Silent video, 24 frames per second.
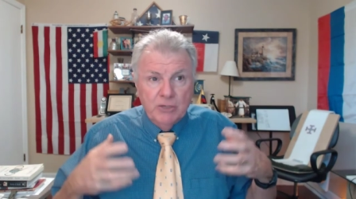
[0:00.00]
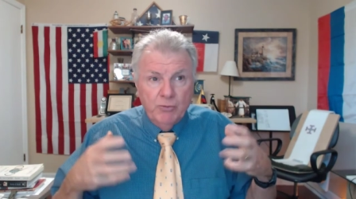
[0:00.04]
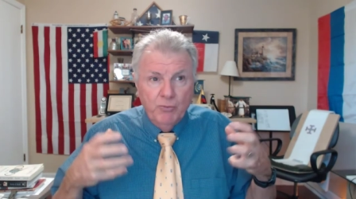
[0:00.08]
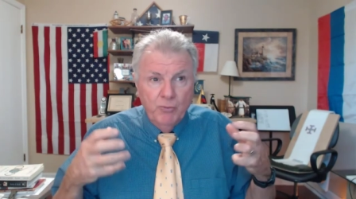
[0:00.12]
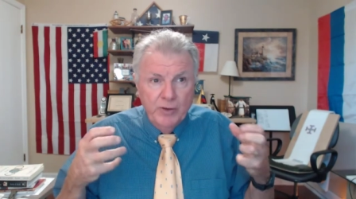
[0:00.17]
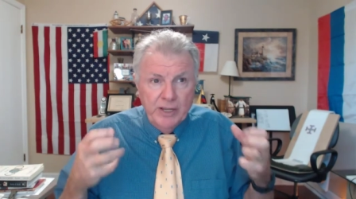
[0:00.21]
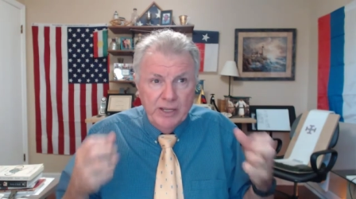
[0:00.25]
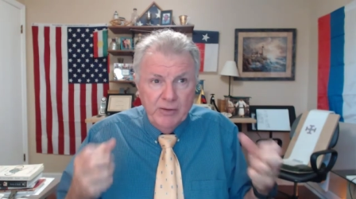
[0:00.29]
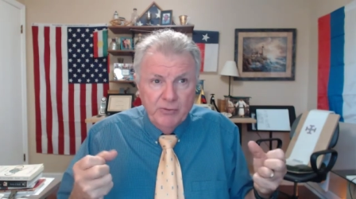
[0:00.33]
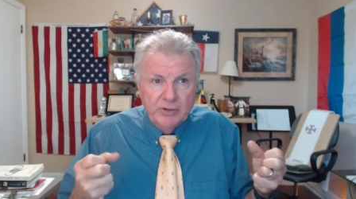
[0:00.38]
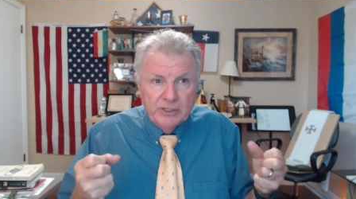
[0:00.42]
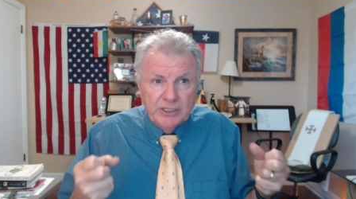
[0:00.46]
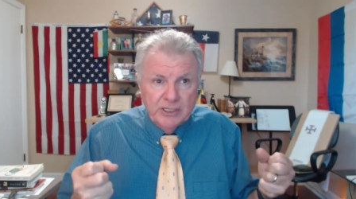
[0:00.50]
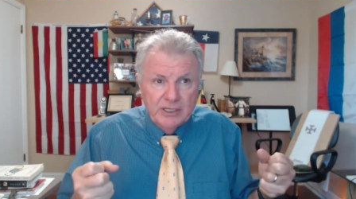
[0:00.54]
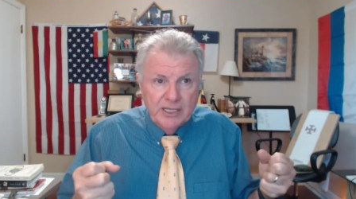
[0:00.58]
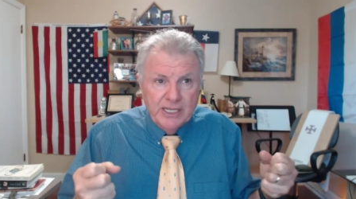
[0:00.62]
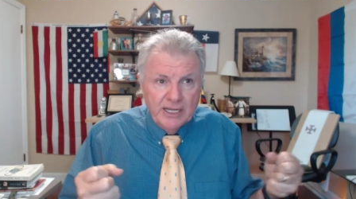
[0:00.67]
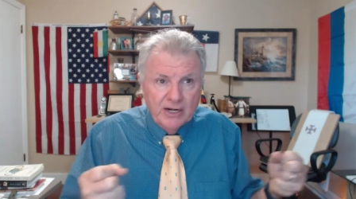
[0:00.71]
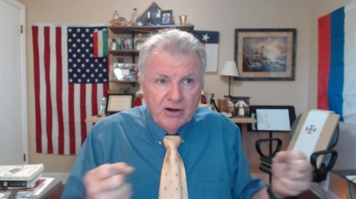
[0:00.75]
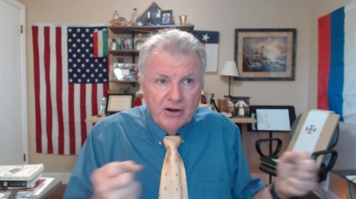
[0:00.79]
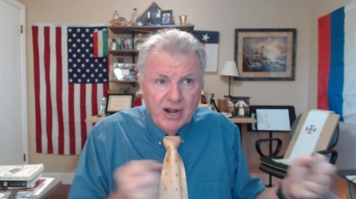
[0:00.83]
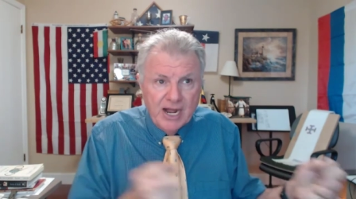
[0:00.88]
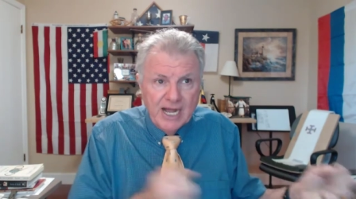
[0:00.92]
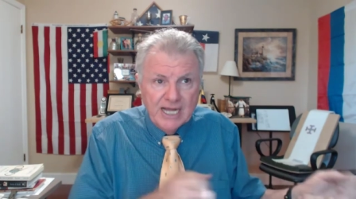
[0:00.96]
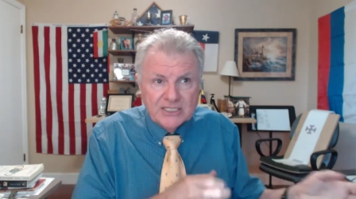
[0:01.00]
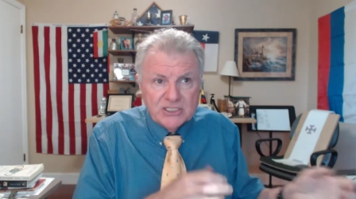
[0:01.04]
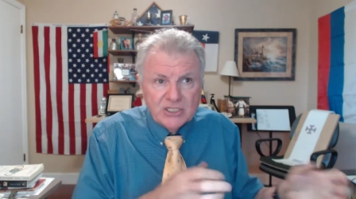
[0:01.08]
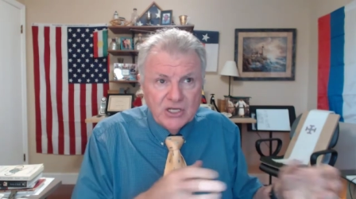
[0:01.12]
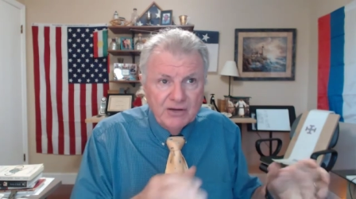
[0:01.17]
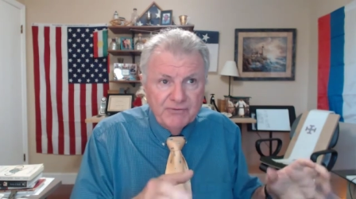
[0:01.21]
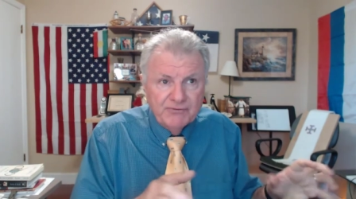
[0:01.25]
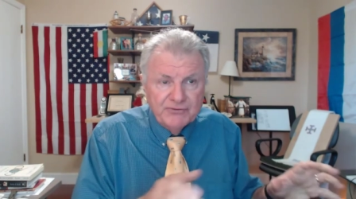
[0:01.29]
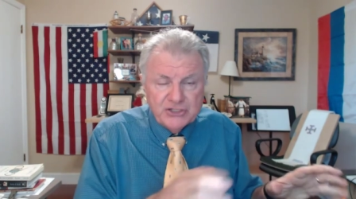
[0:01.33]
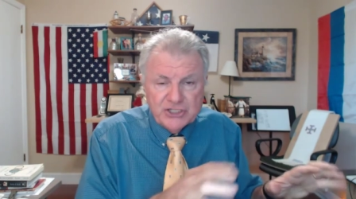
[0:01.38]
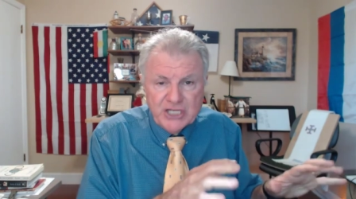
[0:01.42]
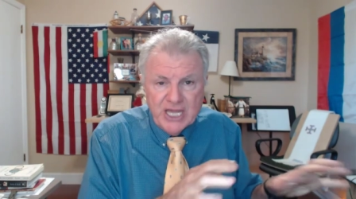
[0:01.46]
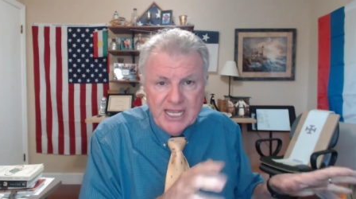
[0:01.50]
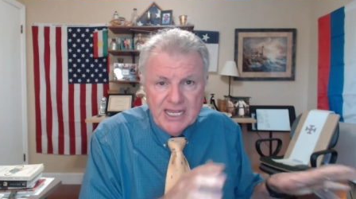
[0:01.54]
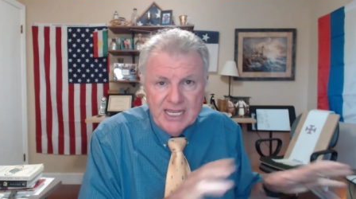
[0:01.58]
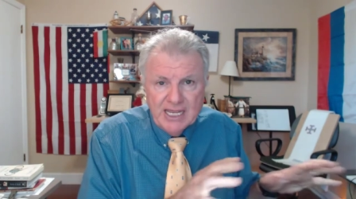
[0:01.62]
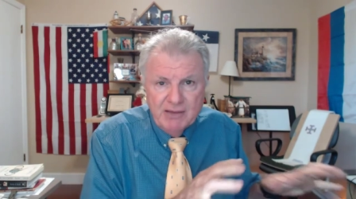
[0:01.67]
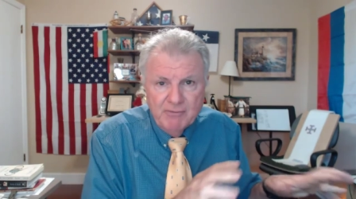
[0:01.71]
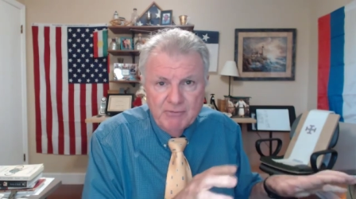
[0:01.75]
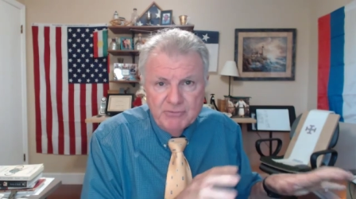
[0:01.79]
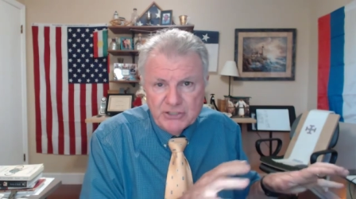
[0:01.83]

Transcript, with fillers: that we would get our eyes off shaky,